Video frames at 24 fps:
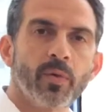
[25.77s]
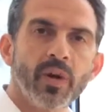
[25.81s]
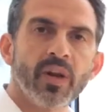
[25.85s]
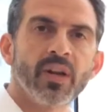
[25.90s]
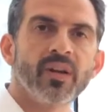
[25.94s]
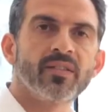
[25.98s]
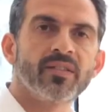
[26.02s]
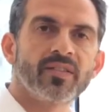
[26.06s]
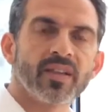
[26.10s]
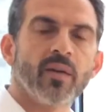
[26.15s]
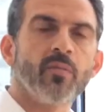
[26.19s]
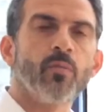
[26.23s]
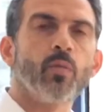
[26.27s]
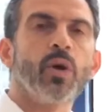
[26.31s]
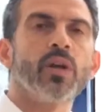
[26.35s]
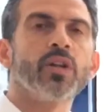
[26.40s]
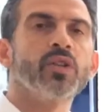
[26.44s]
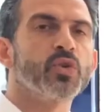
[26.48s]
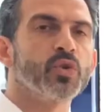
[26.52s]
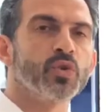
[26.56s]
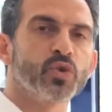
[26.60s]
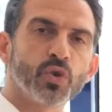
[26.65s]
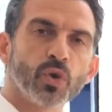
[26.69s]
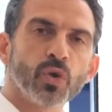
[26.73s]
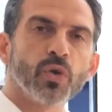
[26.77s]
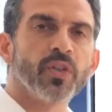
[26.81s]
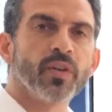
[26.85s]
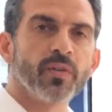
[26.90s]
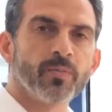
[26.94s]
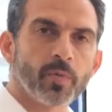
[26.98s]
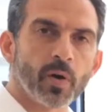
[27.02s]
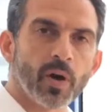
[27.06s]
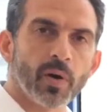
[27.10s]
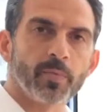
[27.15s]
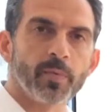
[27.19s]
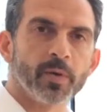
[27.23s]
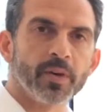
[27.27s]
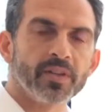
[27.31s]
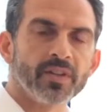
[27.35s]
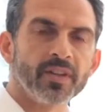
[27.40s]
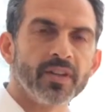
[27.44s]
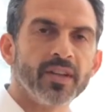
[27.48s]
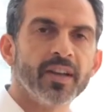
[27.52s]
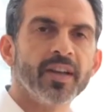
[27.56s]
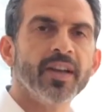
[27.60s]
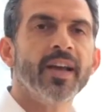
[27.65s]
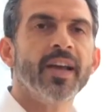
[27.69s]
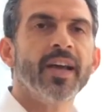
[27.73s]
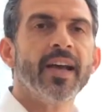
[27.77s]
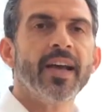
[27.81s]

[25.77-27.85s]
bring someone to show the property,